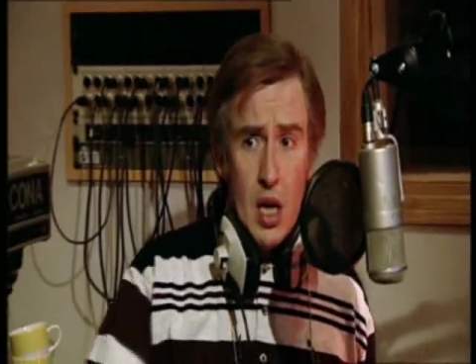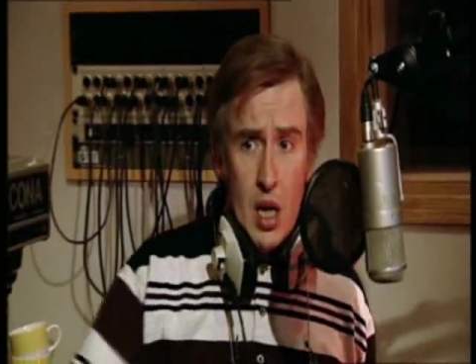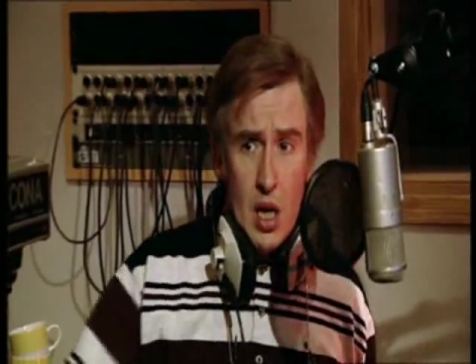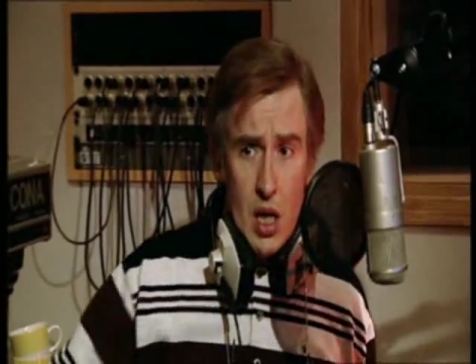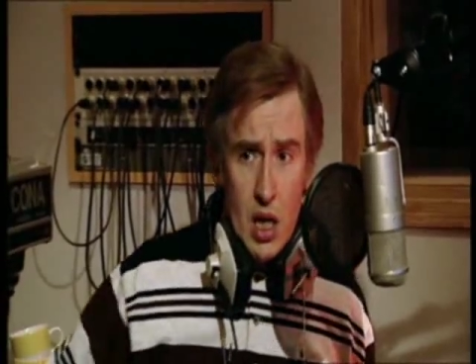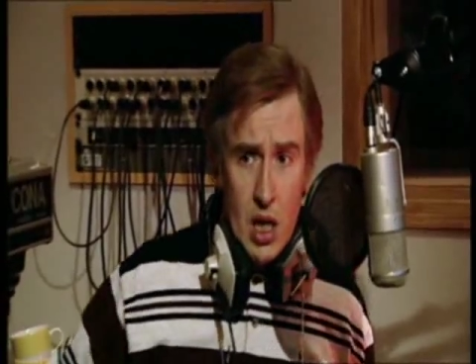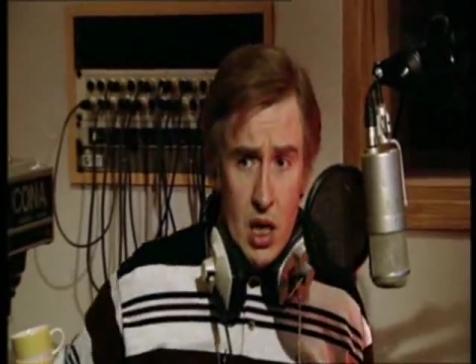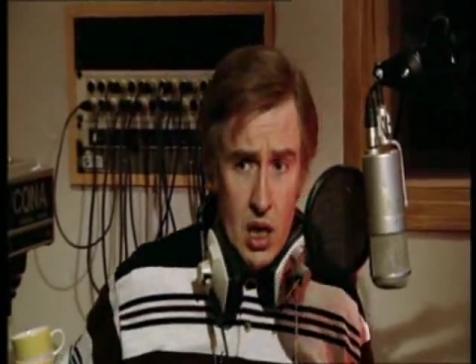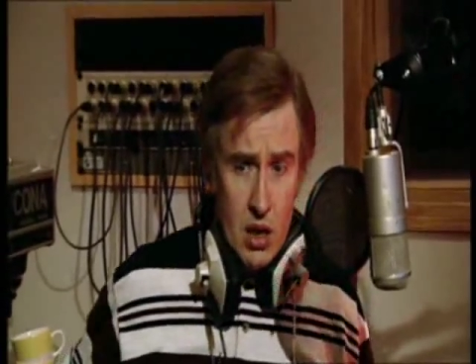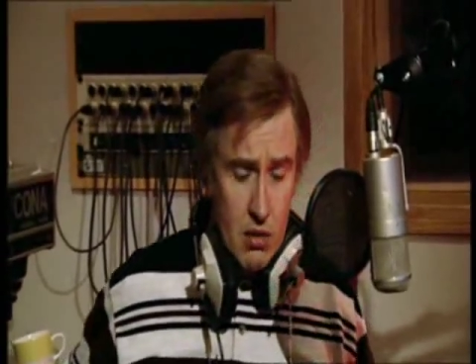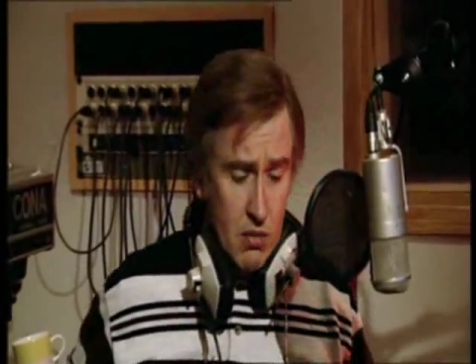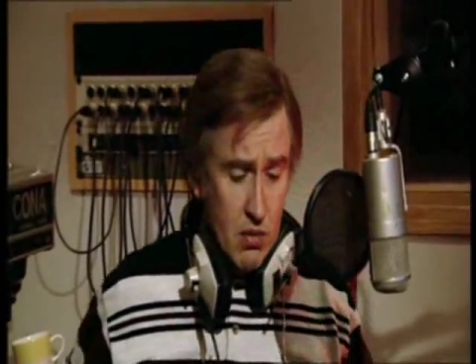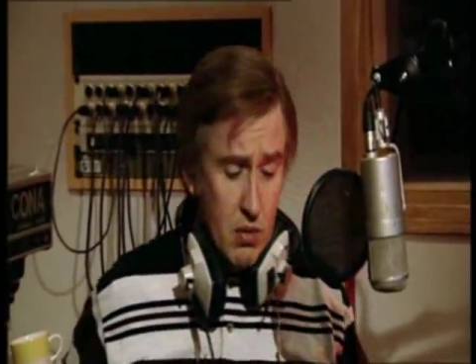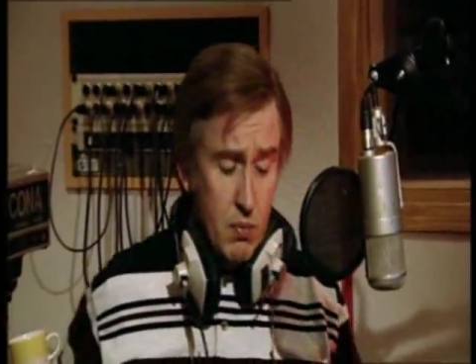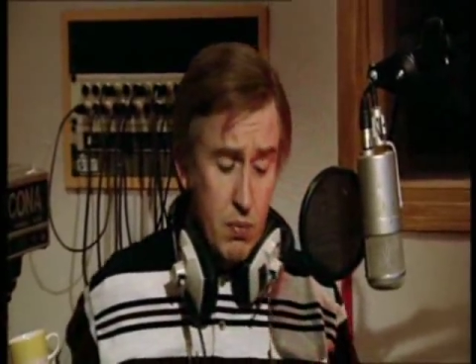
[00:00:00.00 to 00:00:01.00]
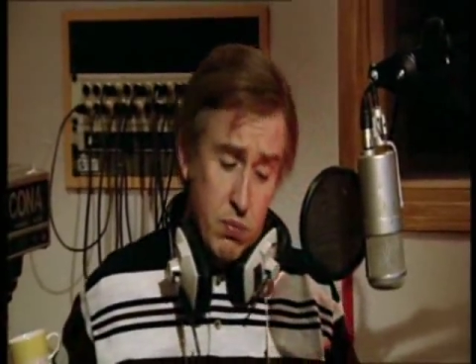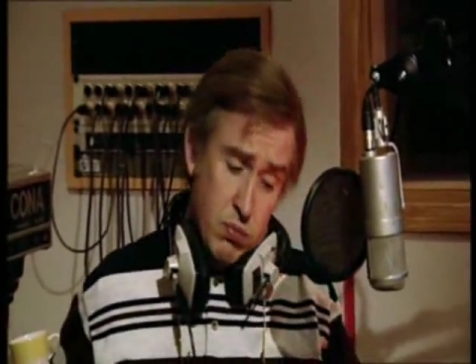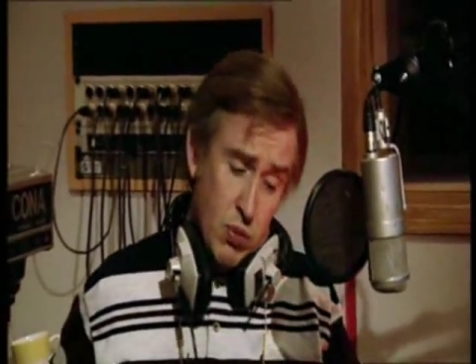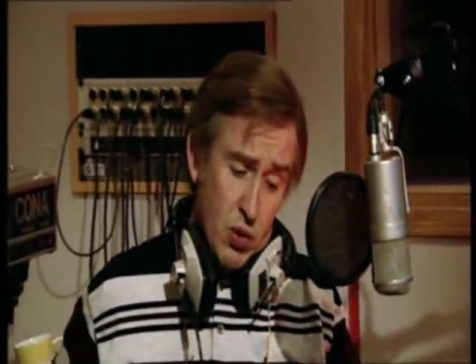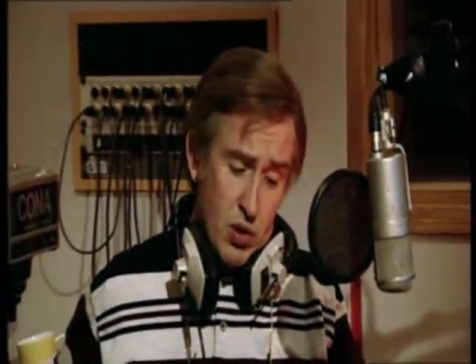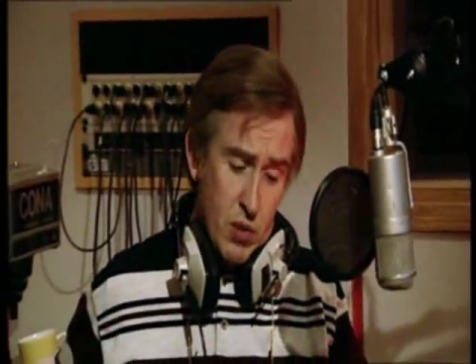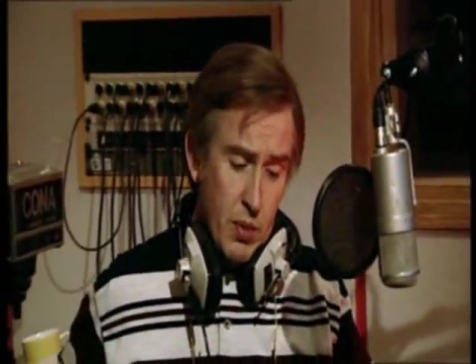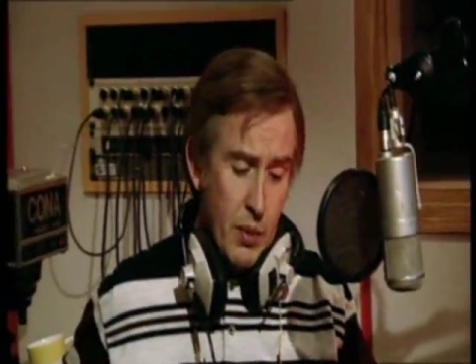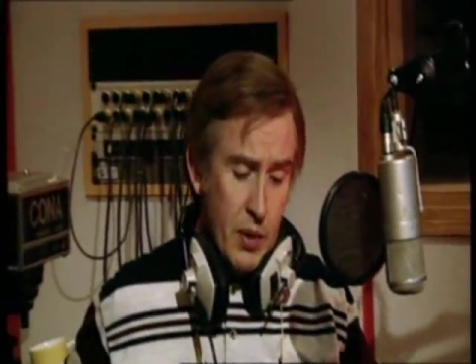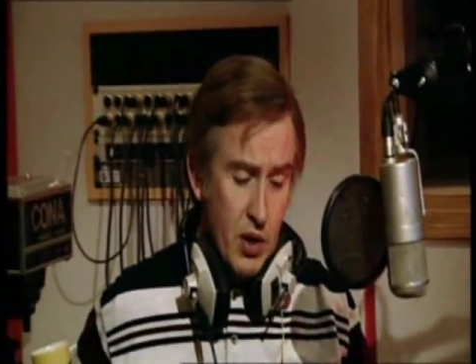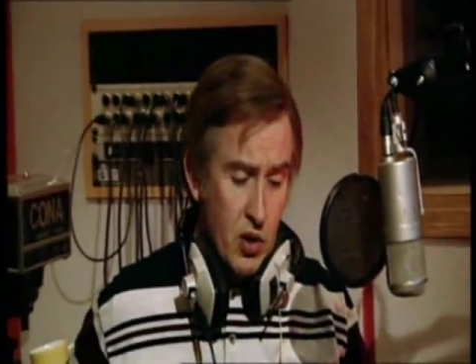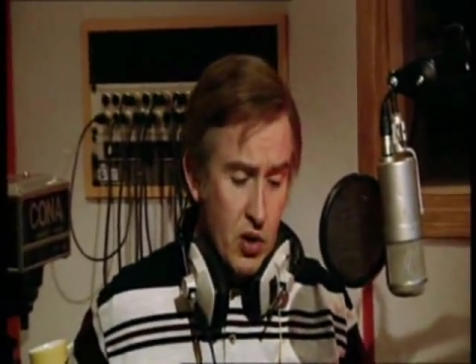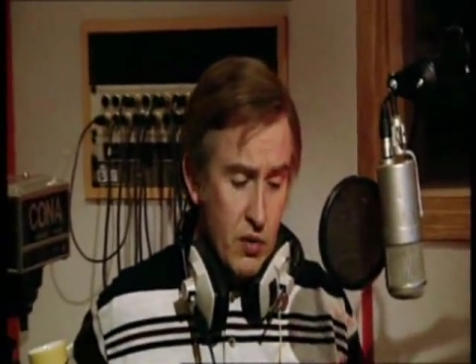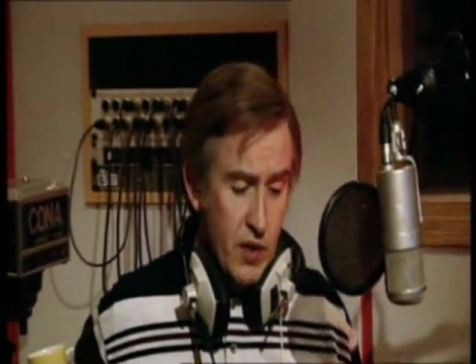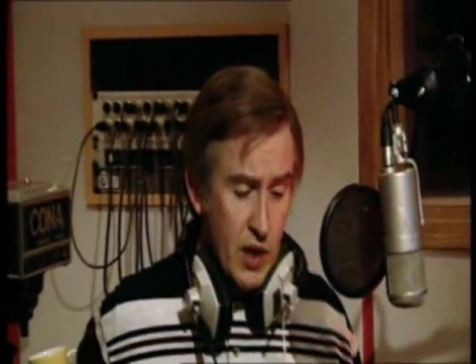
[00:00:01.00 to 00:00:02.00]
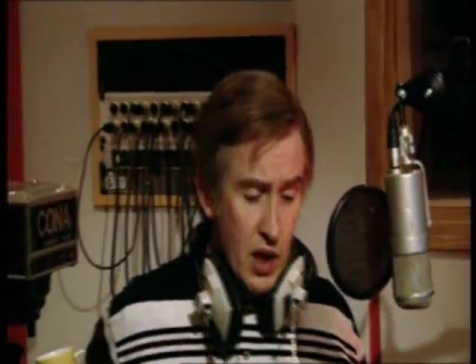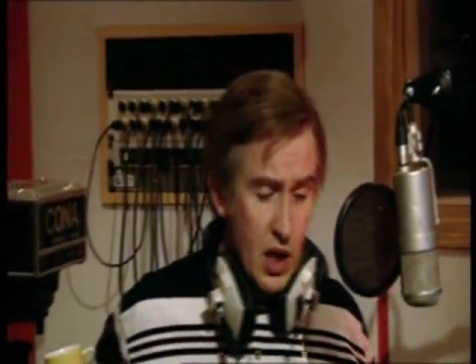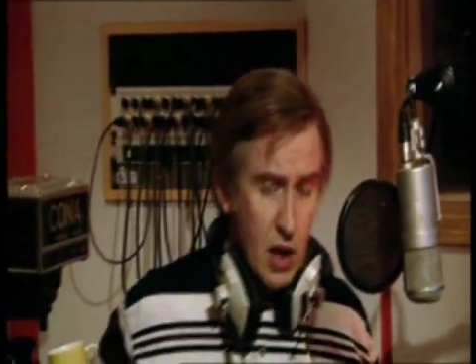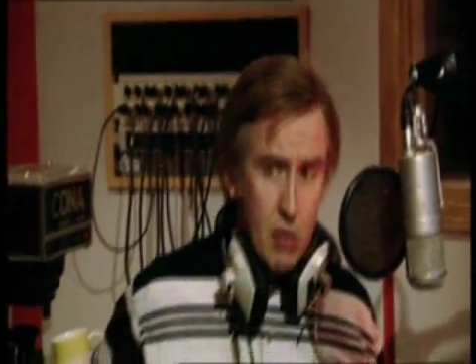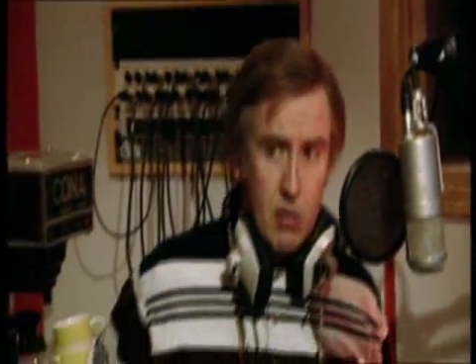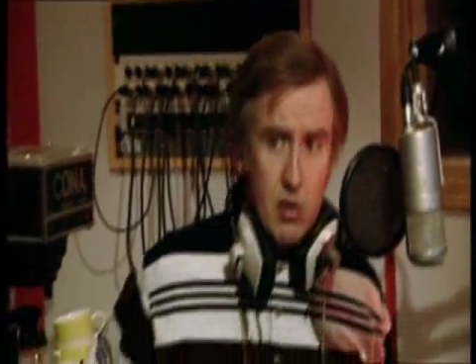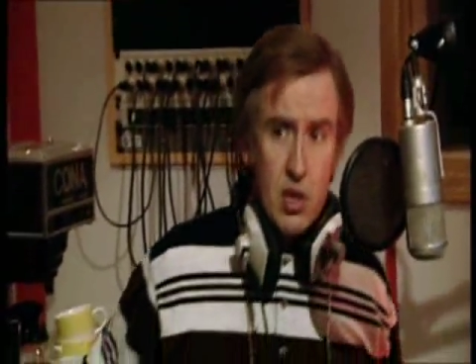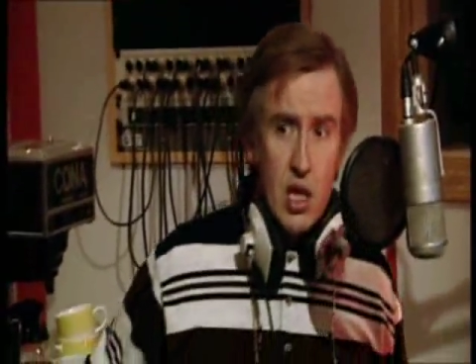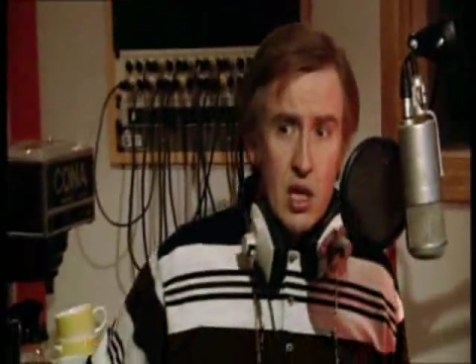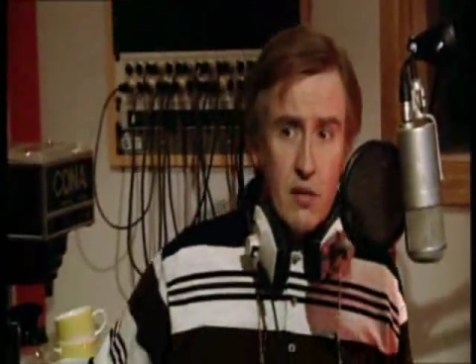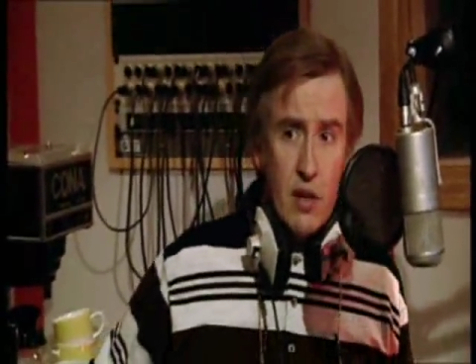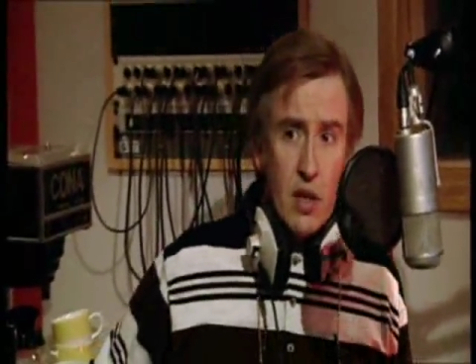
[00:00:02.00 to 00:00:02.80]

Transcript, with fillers: Uh, you're also probably contravening health and safety.